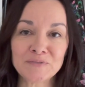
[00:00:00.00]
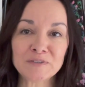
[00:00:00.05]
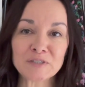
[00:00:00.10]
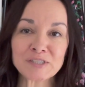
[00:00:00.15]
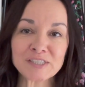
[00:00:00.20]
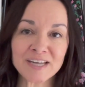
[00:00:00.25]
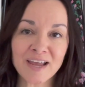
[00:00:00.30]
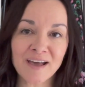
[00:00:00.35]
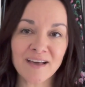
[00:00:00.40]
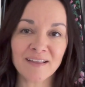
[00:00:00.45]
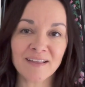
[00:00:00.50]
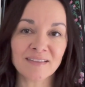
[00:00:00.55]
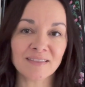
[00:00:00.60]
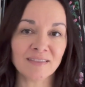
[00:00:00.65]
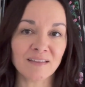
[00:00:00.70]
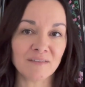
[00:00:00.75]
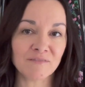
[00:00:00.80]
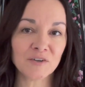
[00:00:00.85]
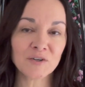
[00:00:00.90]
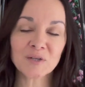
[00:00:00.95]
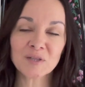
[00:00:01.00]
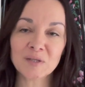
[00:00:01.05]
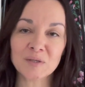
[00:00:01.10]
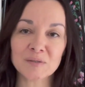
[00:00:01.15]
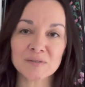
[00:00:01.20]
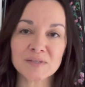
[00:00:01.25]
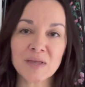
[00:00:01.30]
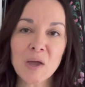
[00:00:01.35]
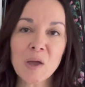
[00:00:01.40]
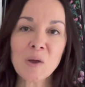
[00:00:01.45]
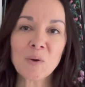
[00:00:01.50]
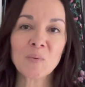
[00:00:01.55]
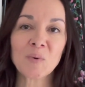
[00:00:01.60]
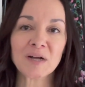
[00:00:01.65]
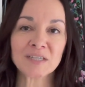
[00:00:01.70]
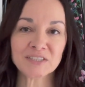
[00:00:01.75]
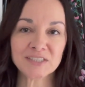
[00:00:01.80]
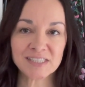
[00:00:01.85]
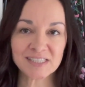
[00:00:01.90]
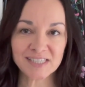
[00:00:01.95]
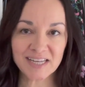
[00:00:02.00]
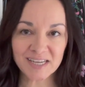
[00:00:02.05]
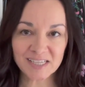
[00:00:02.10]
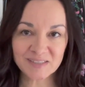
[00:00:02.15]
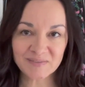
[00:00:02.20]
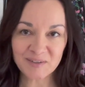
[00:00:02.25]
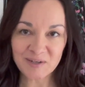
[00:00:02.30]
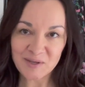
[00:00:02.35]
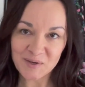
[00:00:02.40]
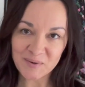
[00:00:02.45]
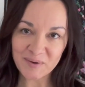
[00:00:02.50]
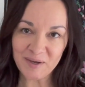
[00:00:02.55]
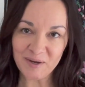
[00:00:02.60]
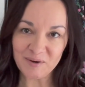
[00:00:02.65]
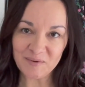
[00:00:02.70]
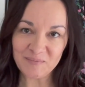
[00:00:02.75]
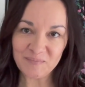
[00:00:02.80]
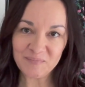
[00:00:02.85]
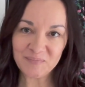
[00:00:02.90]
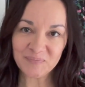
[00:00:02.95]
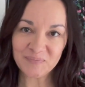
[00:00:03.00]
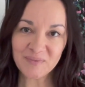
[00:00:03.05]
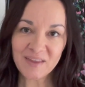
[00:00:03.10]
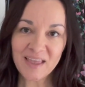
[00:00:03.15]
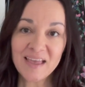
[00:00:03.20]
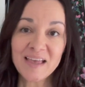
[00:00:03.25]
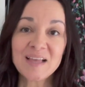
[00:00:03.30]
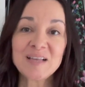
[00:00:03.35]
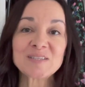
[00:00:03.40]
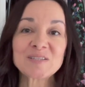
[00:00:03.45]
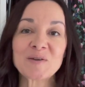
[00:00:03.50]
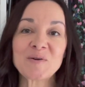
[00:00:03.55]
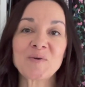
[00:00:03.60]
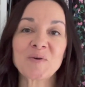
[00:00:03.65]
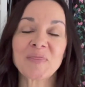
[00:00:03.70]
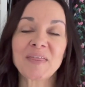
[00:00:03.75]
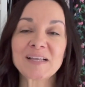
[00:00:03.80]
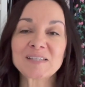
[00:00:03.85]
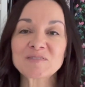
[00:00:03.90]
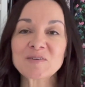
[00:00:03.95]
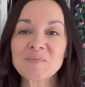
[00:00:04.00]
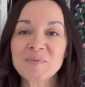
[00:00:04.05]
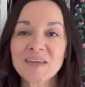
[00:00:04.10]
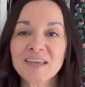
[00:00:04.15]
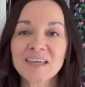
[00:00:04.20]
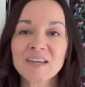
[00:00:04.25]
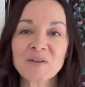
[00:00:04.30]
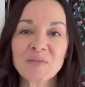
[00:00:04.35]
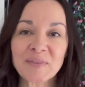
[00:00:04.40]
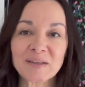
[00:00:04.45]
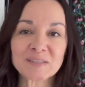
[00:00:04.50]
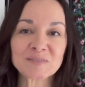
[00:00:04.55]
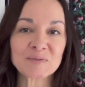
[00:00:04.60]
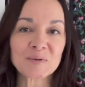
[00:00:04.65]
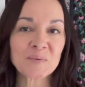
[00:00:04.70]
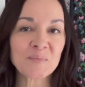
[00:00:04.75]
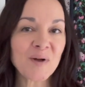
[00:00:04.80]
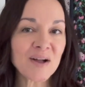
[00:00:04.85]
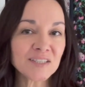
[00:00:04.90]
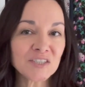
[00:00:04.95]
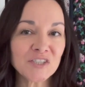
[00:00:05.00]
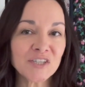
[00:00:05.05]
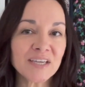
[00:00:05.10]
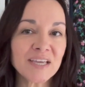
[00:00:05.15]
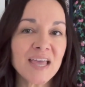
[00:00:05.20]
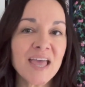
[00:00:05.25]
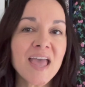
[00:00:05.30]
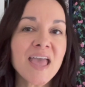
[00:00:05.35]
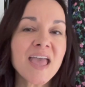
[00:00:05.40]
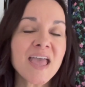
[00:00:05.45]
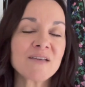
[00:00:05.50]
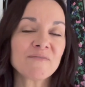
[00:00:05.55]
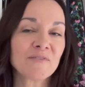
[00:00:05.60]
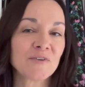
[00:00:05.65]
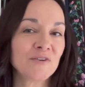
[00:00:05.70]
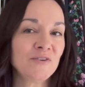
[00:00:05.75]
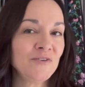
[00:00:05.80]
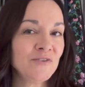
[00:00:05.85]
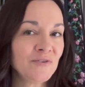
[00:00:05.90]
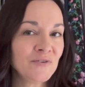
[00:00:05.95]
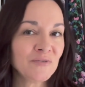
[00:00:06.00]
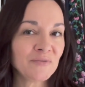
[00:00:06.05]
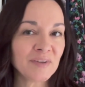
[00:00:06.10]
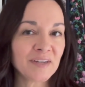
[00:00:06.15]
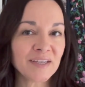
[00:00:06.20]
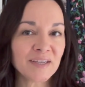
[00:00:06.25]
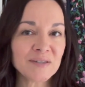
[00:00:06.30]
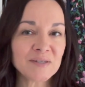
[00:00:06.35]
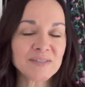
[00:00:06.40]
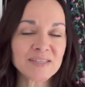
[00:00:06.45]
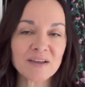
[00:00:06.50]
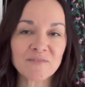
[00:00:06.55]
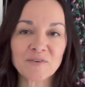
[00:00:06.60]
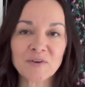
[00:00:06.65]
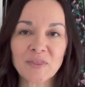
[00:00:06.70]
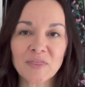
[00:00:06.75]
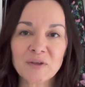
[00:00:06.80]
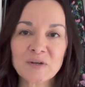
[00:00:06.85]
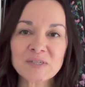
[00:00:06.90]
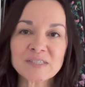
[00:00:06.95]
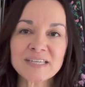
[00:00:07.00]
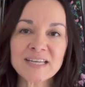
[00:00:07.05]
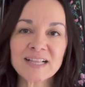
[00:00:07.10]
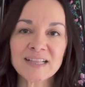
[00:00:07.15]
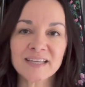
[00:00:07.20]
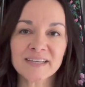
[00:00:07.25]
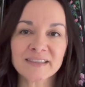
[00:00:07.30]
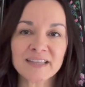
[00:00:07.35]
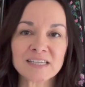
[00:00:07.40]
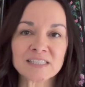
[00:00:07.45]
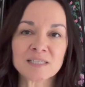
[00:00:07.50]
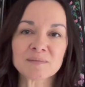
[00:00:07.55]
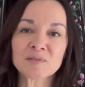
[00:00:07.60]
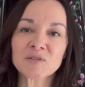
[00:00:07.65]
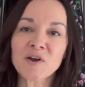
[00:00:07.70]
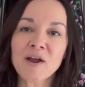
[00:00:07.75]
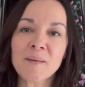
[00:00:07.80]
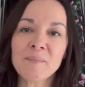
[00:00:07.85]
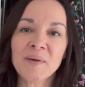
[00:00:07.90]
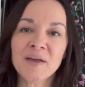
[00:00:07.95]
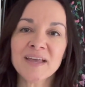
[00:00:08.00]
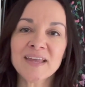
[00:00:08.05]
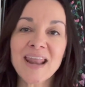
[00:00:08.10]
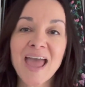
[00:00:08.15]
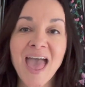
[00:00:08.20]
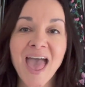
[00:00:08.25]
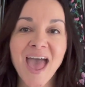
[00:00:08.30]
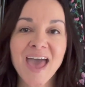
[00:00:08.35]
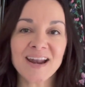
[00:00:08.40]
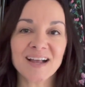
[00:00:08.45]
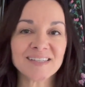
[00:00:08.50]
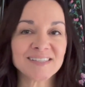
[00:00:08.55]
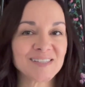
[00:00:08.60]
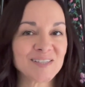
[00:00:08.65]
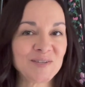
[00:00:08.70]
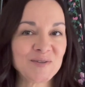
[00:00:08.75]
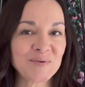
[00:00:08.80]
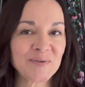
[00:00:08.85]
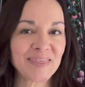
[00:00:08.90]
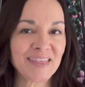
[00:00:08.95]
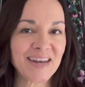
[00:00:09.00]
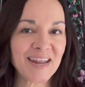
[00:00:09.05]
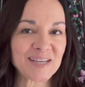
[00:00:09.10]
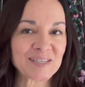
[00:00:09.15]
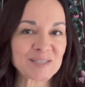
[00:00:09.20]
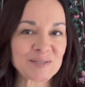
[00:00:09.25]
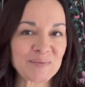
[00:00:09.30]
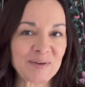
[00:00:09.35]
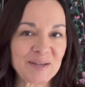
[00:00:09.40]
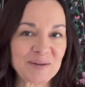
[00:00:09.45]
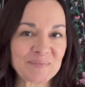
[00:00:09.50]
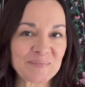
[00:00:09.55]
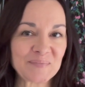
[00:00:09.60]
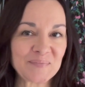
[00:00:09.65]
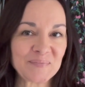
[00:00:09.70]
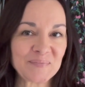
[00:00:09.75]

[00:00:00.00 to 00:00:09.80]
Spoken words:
your style and love your clothes, watch this next video here. So thanks for being here, thanks for watching. For new videos every Thursday, click that subscribe button and I'll see you in the next one.